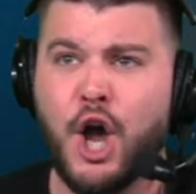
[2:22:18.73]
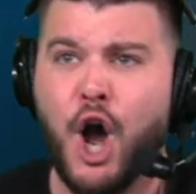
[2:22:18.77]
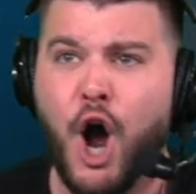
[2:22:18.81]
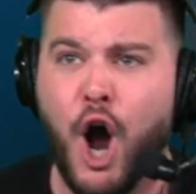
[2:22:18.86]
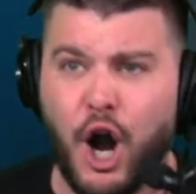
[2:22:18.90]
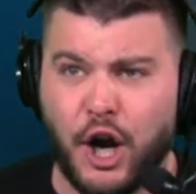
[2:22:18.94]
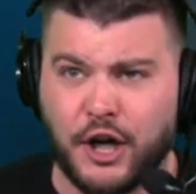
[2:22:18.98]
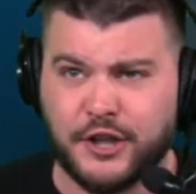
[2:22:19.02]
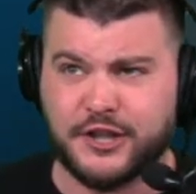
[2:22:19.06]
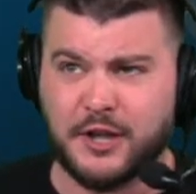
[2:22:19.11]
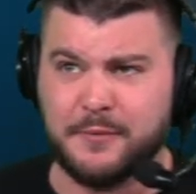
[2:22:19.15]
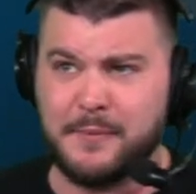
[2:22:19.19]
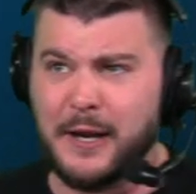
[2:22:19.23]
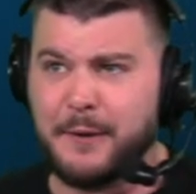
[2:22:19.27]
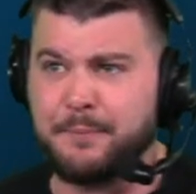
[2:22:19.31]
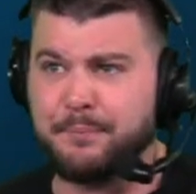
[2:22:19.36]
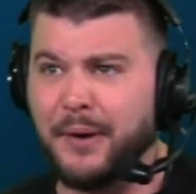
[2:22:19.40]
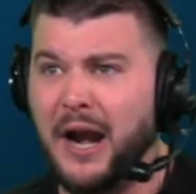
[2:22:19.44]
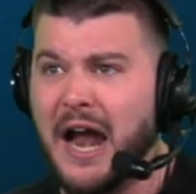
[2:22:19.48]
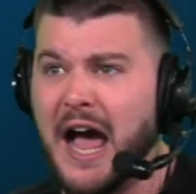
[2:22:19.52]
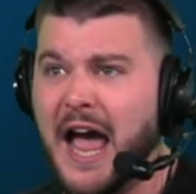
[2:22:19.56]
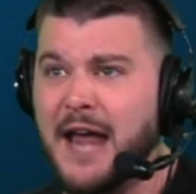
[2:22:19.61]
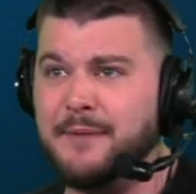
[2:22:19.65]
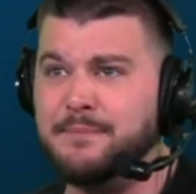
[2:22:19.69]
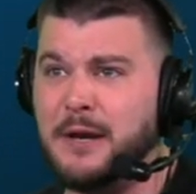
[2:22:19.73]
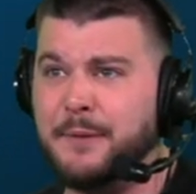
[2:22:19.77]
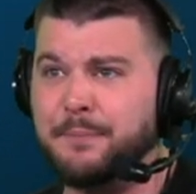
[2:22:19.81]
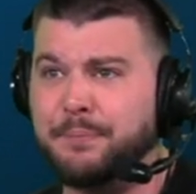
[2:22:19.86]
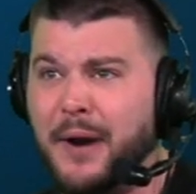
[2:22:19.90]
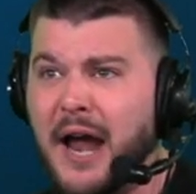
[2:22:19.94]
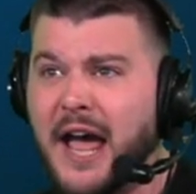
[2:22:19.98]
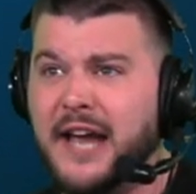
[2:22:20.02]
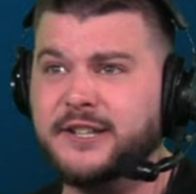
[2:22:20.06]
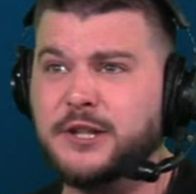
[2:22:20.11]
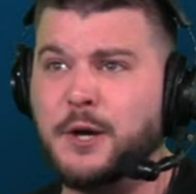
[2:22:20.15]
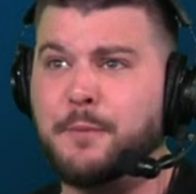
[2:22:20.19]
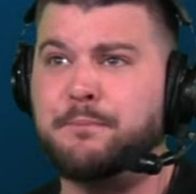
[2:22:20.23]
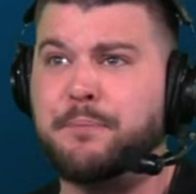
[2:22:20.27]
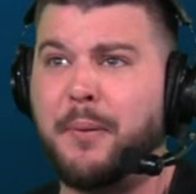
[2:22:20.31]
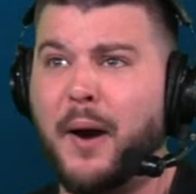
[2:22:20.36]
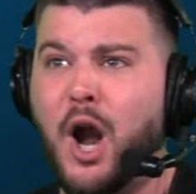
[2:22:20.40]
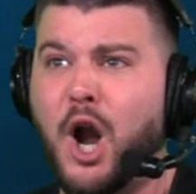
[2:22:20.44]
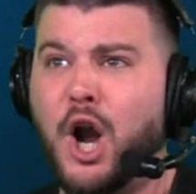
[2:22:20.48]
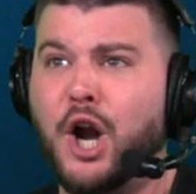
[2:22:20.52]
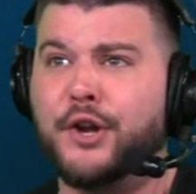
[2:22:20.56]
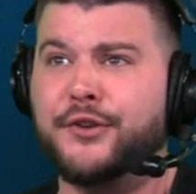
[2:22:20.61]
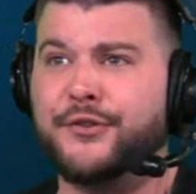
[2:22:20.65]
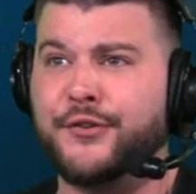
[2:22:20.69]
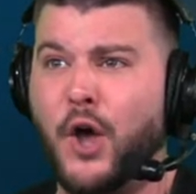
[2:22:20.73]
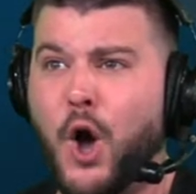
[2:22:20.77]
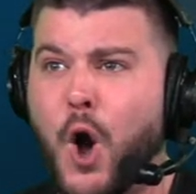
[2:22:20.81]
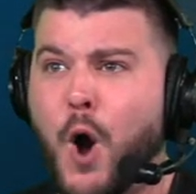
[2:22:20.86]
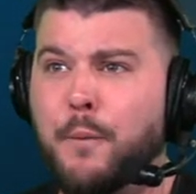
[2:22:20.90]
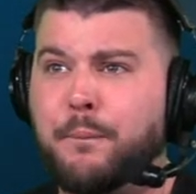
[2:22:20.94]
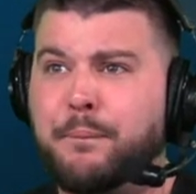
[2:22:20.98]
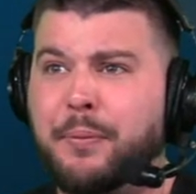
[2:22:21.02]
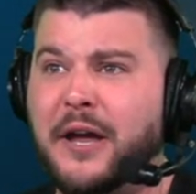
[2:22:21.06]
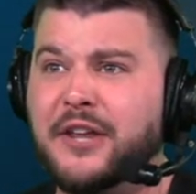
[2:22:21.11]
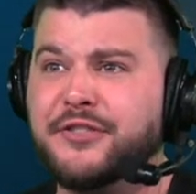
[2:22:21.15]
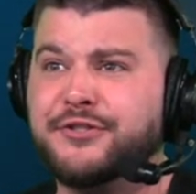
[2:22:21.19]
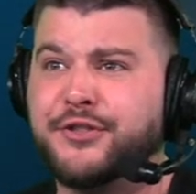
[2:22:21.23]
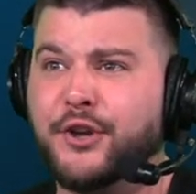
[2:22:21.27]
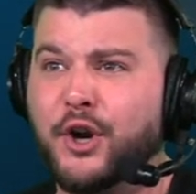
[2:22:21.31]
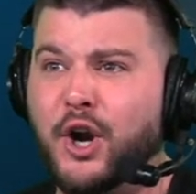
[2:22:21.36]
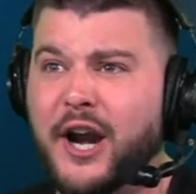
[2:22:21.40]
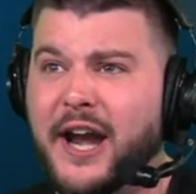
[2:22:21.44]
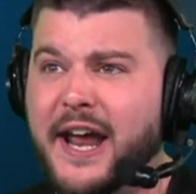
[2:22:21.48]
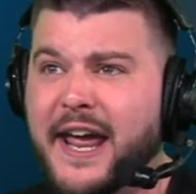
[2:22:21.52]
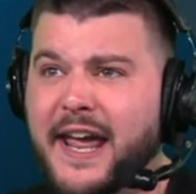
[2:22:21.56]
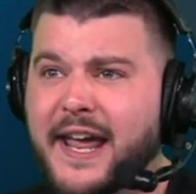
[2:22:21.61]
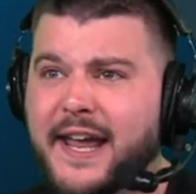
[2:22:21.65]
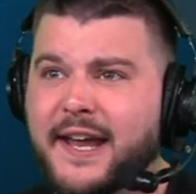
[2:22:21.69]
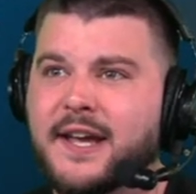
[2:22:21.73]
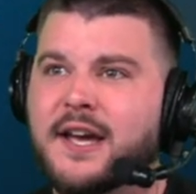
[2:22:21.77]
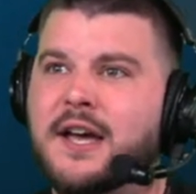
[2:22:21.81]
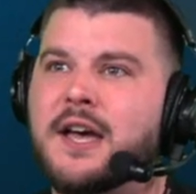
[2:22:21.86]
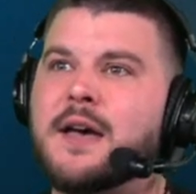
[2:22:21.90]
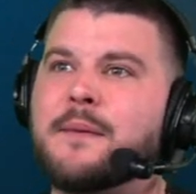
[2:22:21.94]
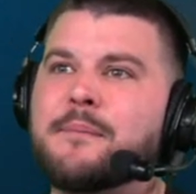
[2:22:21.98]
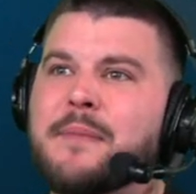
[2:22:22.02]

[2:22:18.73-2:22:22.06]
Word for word: Hart to McBride. McBride to Burks. Open three.